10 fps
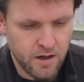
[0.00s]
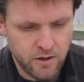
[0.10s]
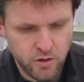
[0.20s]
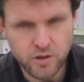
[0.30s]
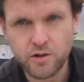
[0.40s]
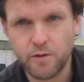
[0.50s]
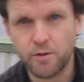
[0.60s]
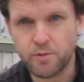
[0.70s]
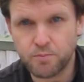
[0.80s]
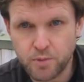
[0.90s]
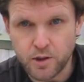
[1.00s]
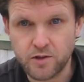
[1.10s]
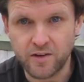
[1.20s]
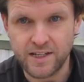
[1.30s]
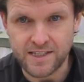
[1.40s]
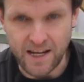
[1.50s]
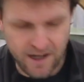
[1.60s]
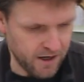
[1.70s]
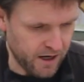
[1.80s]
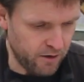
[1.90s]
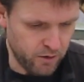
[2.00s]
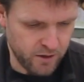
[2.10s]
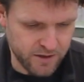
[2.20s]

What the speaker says: Usually we would push for the centre out